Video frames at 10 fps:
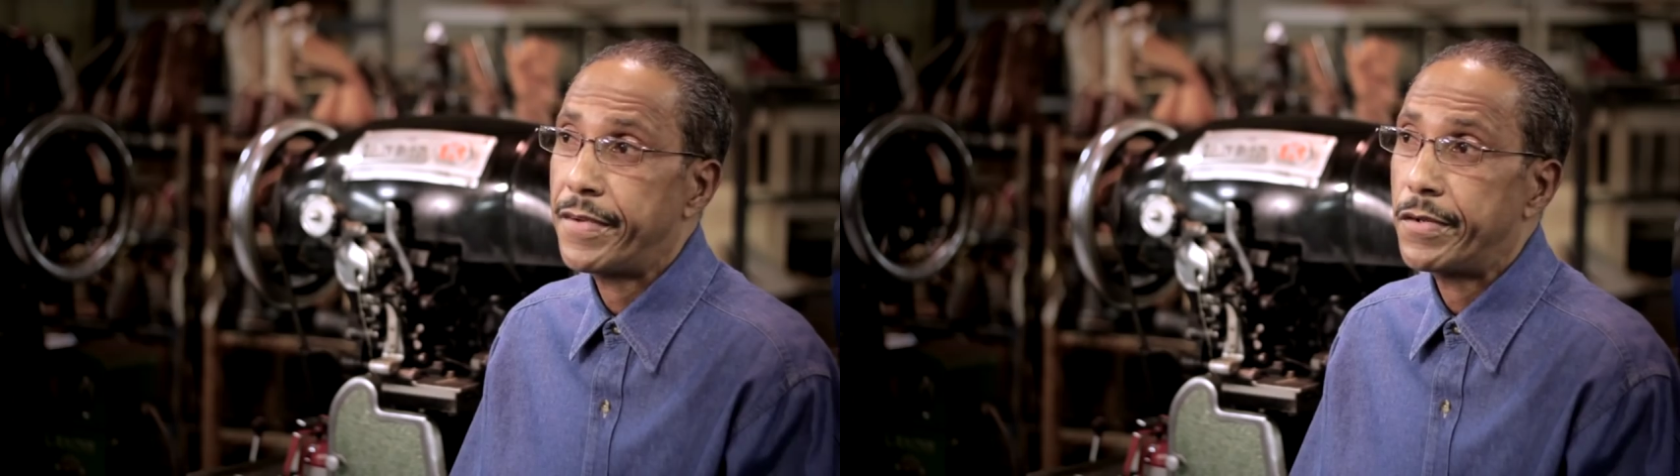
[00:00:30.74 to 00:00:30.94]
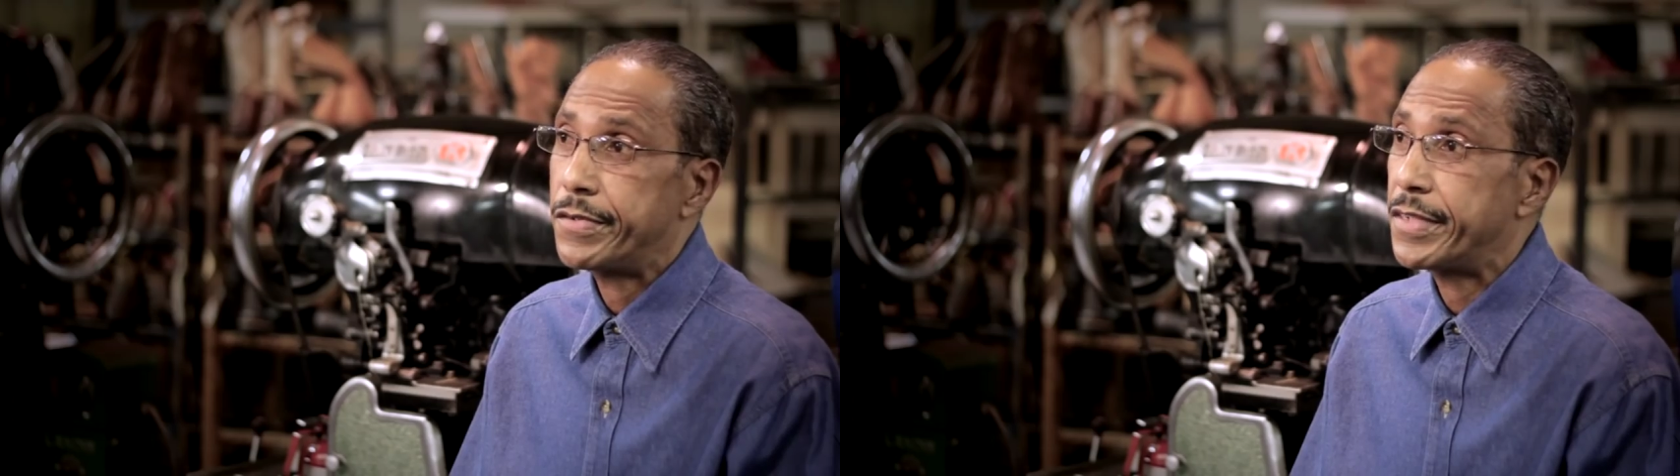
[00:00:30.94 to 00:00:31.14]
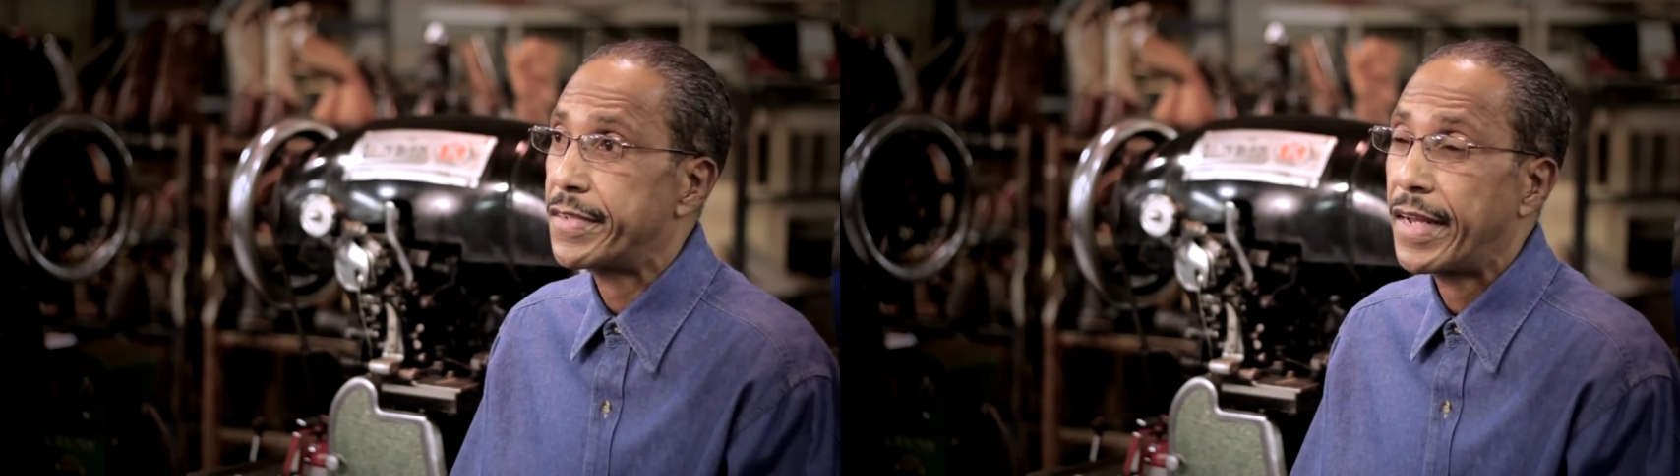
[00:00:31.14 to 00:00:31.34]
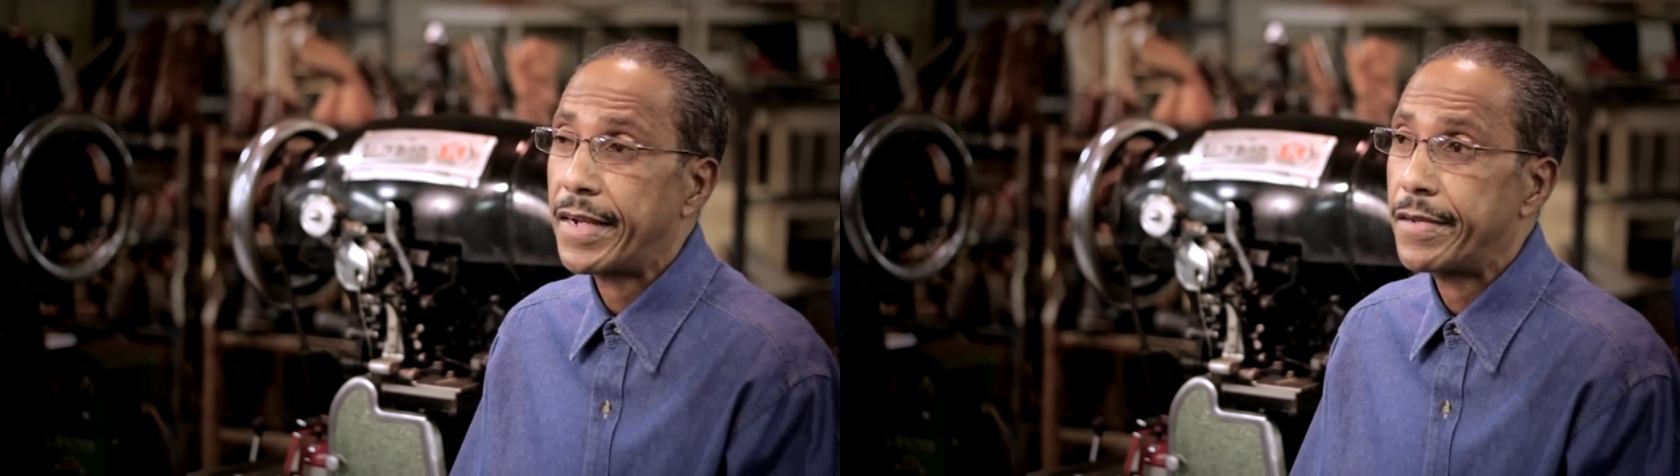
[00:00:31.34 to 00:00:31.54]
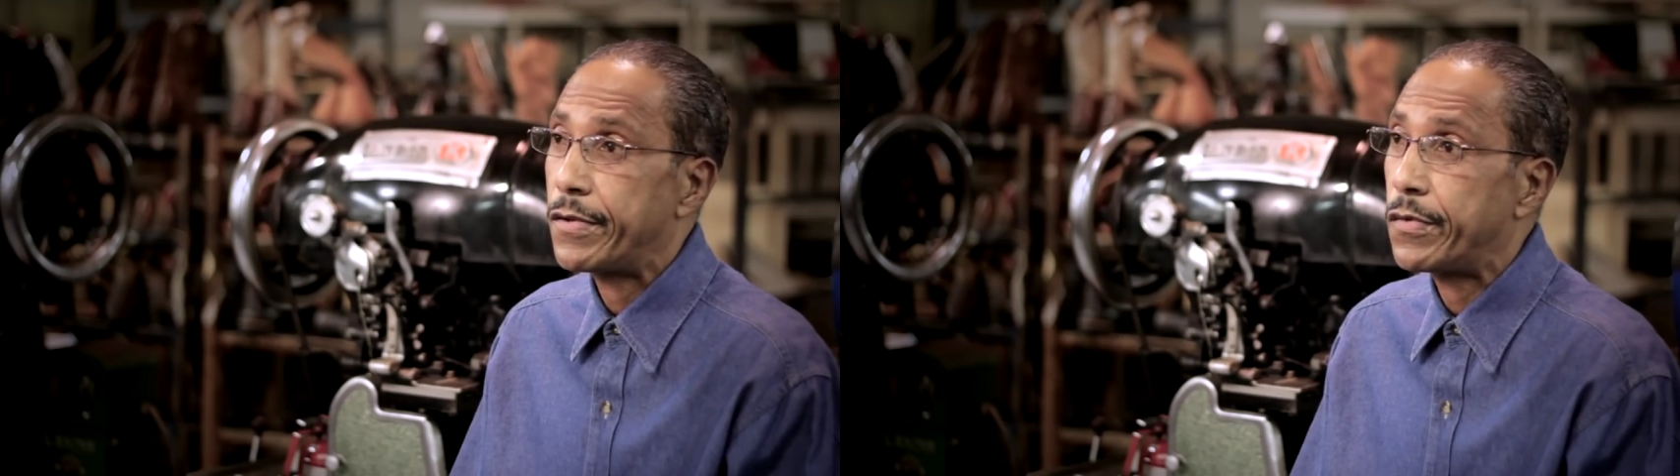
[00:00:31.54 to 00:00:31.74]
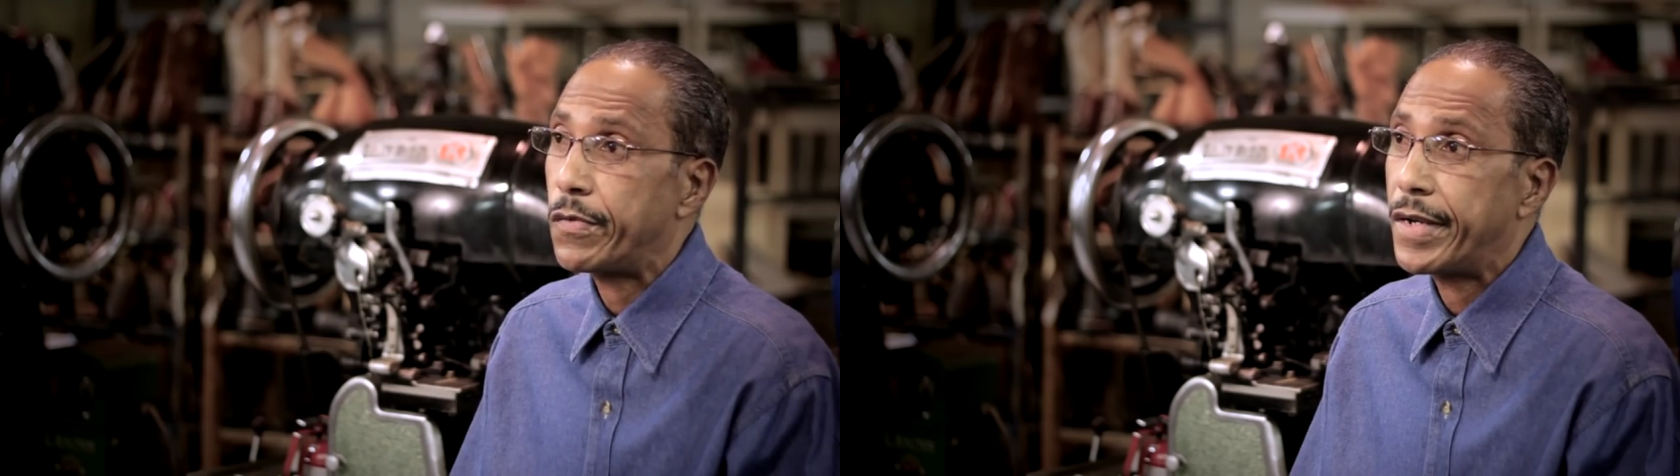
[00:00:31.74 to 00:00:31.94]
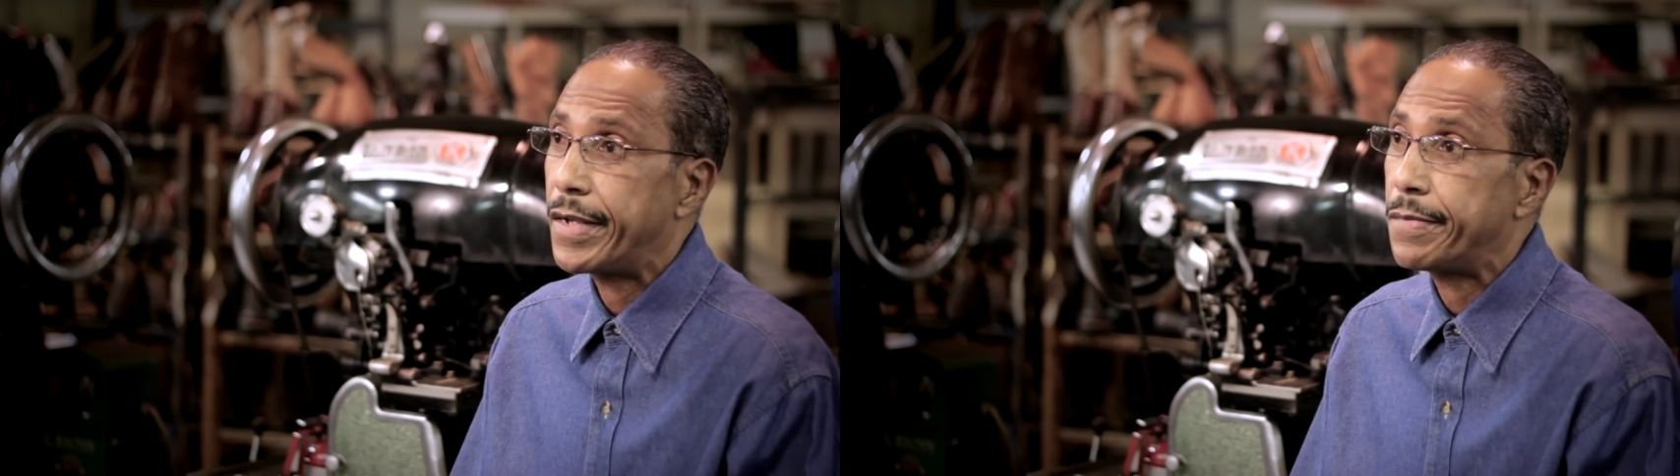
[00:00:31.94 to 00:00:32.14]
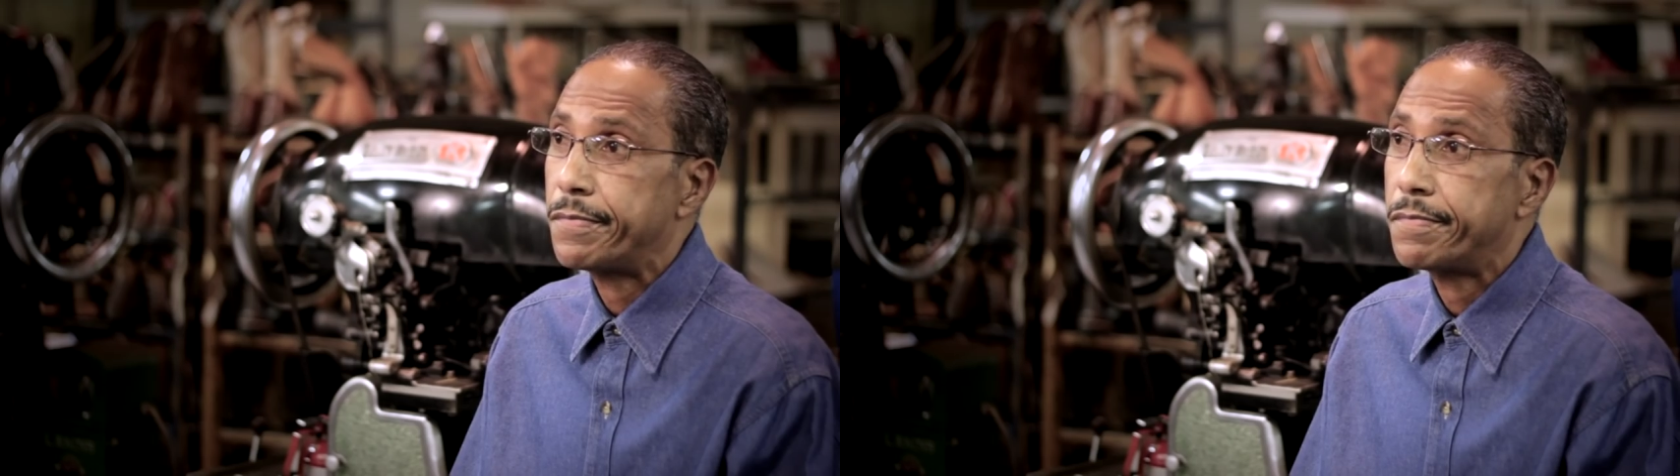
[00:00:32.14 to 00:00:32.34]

feel just like new when they